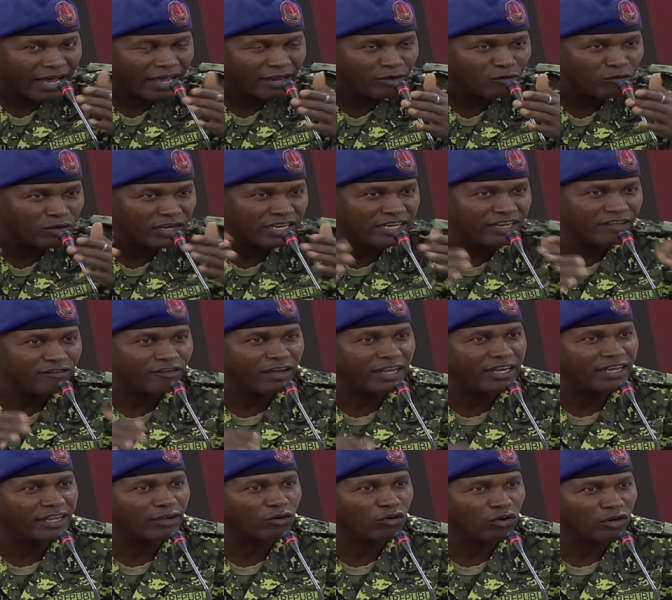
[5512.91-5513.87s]
and we
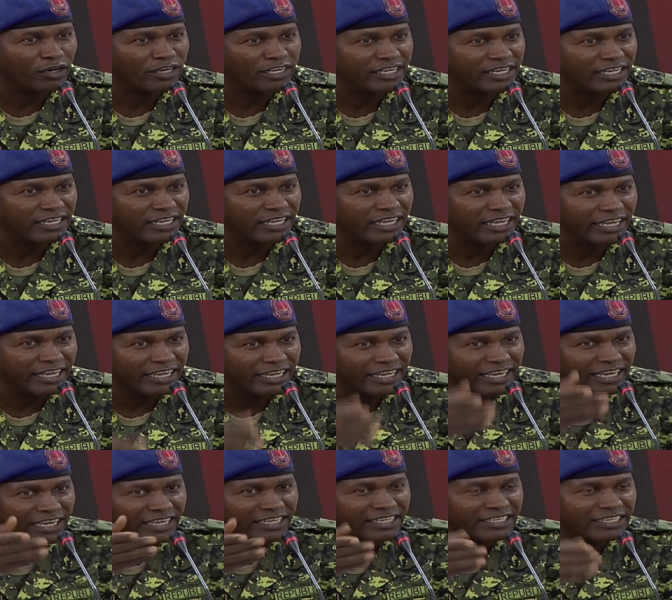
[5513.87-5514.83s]
defend the country in
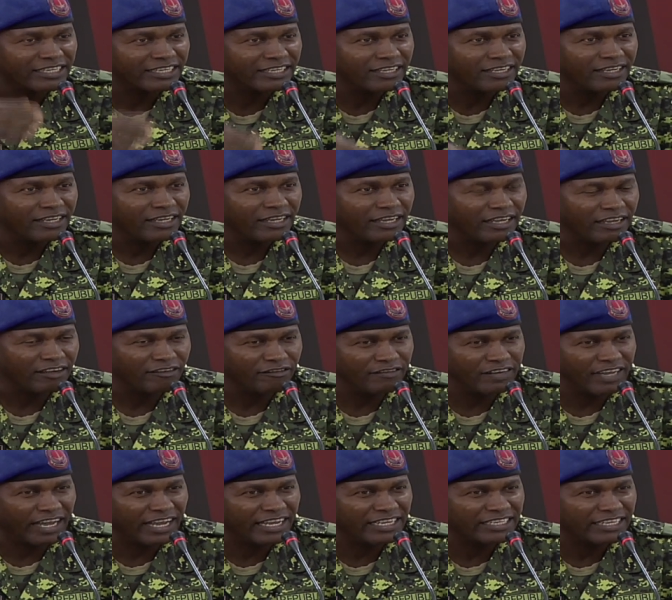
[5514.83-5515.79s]
case if
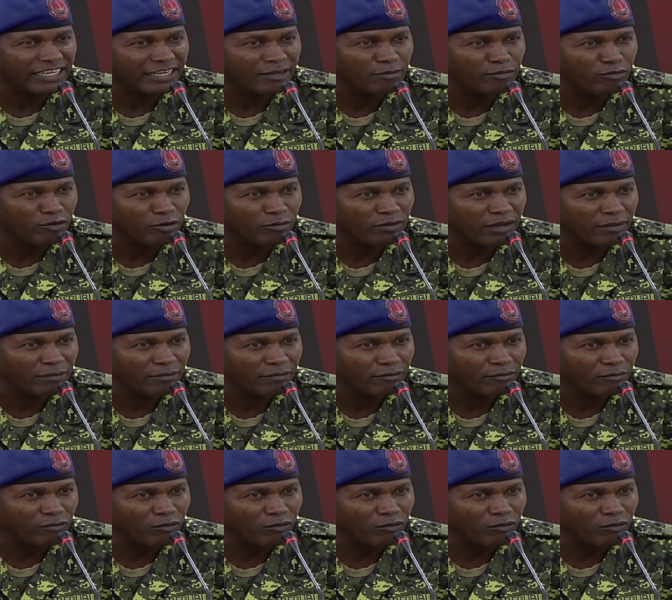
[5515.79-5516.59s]
there is any problem?